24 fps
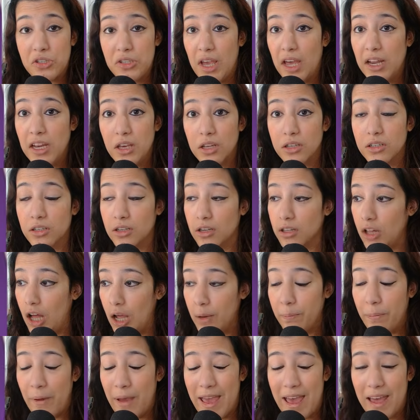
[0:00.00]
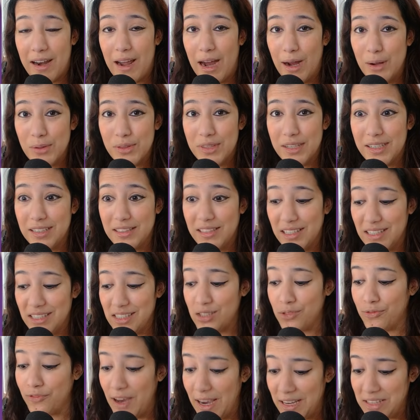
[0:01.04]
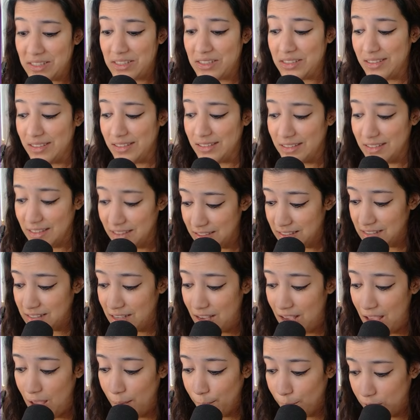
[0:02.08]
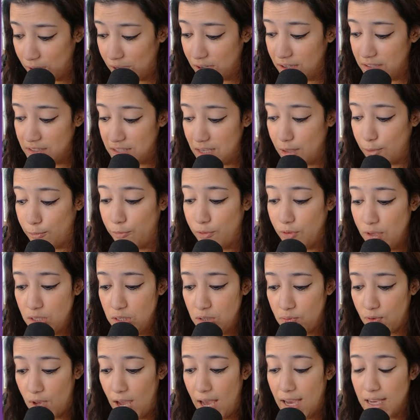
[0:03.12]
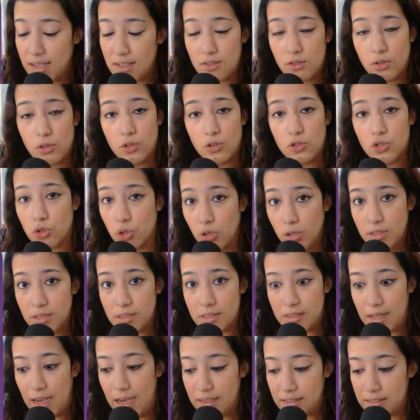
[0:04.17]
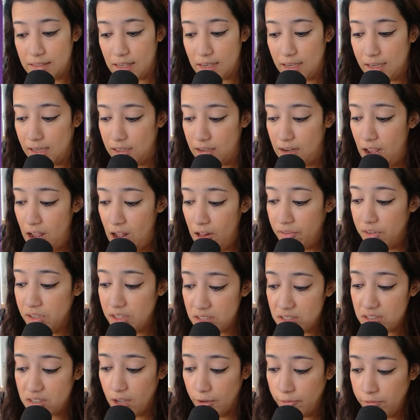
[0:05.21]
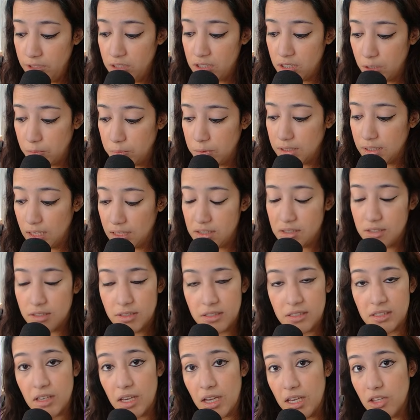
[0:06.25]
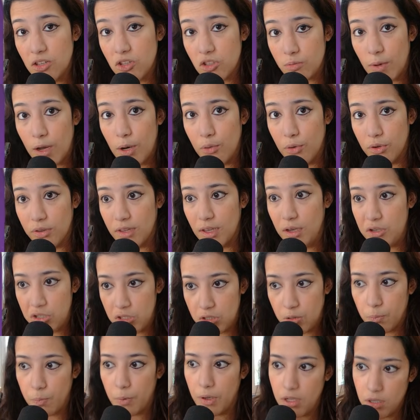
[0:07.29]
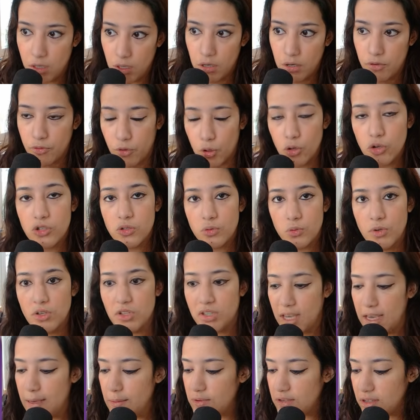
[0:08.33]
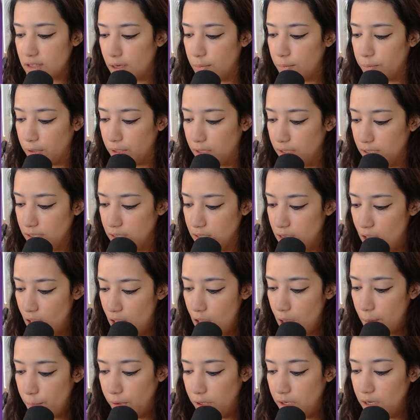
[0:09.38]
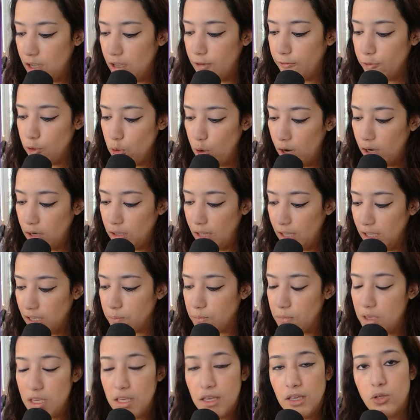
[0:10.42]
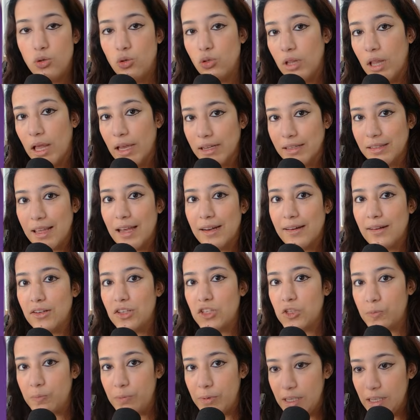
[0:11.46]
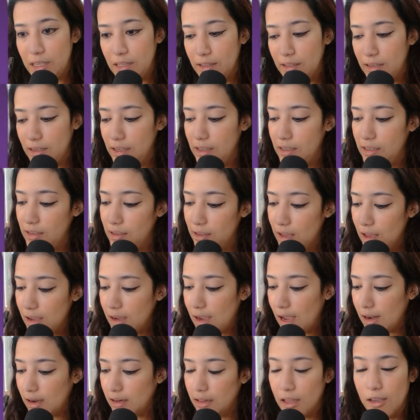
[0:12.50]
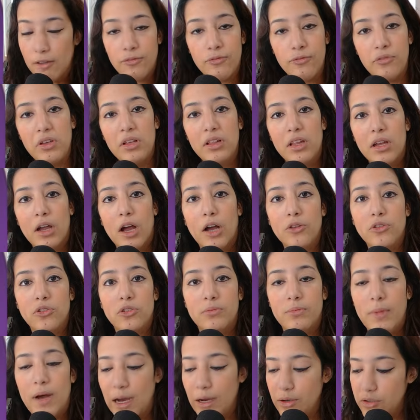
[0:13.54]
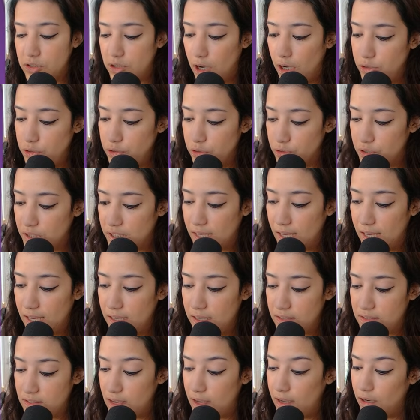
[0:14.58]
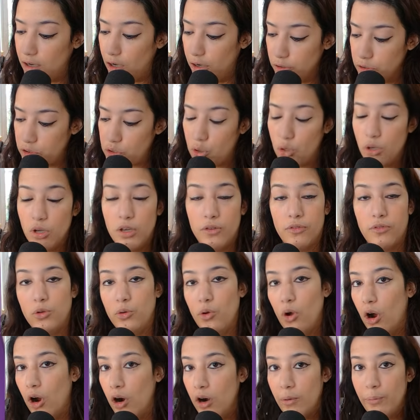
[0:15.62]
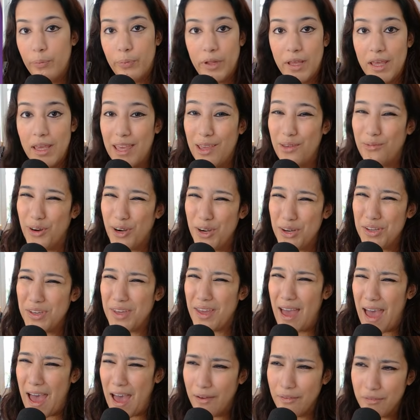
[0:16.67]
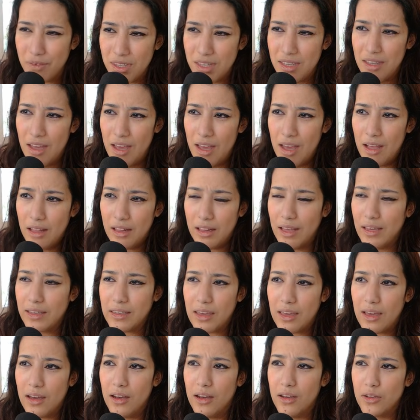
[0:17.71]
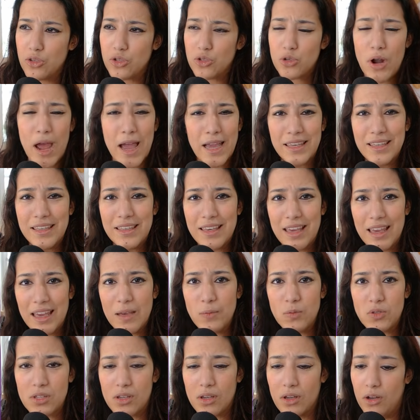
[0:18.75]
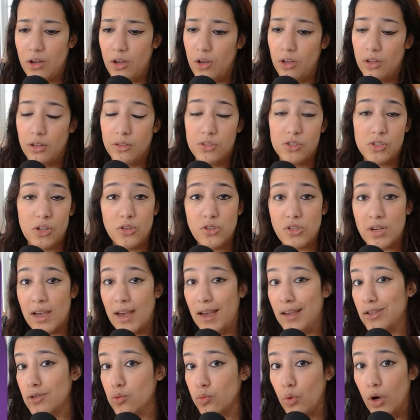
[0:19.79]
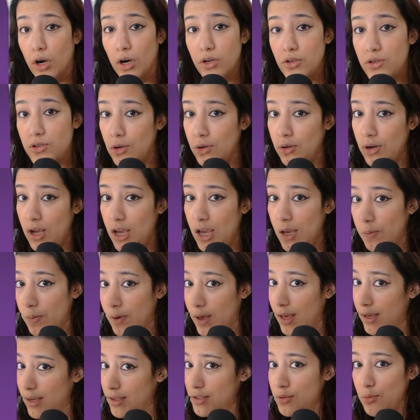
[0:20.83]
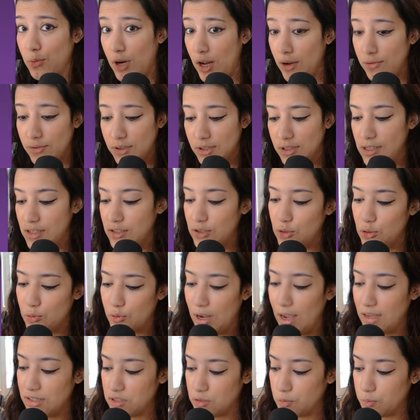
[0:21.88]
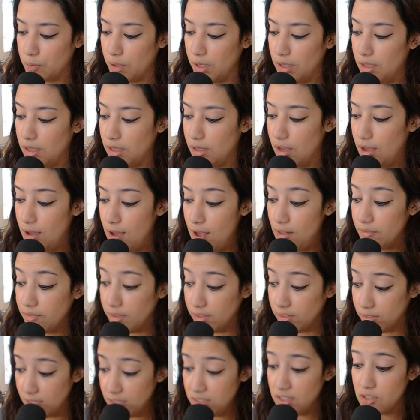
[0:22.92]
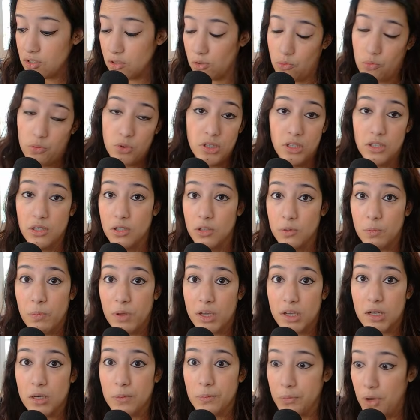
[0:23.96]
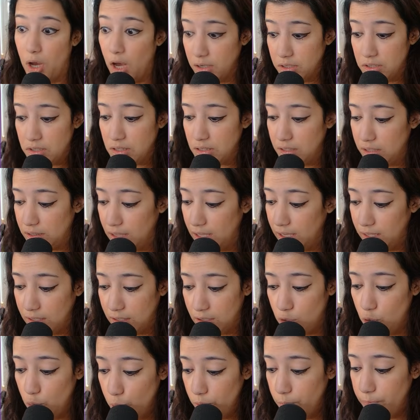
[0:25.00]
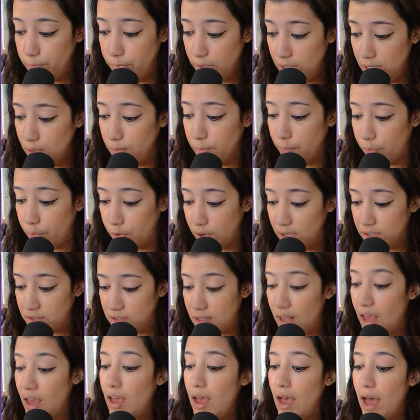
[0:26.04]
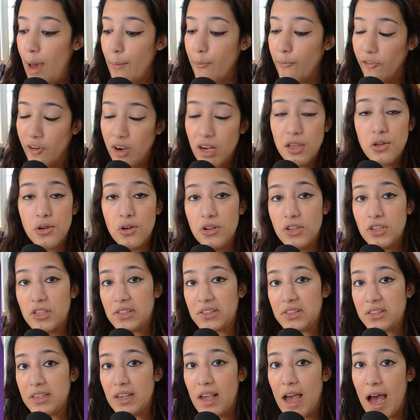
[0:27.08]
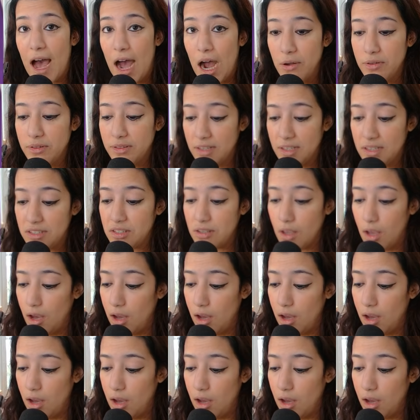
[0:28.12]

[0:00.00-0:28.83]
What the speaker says: any other cloud pad out there that is faster than this, because it feels fast, the control is nice, and this is definitely something that is going to stay into my rotation depending on, of course, which games that I'm playing. But if you are like me and you like that speedy kind of like feeling on your mouse, on your skates, and also if you are playing very heavy like tracking games such as Warzone, Apex, whatever it is you guys are playing, then this is a really good pickup, honestly. Like, you will be impressed. I'm very curious to see how this